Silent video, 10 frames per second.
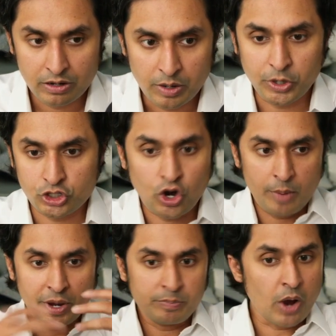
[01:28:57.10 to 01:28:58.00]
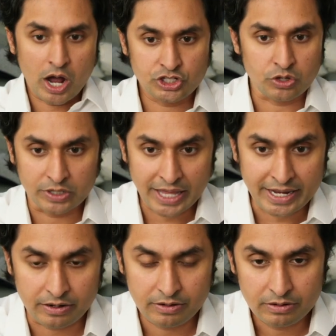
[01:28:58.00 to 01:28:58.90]
But trauma and POTS are
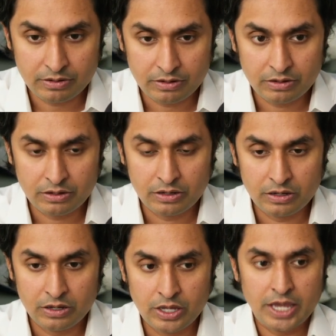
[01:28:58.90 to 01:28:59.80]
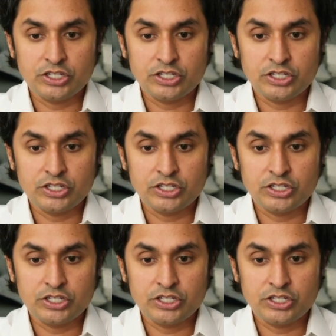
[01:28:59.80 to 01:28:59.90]
related. And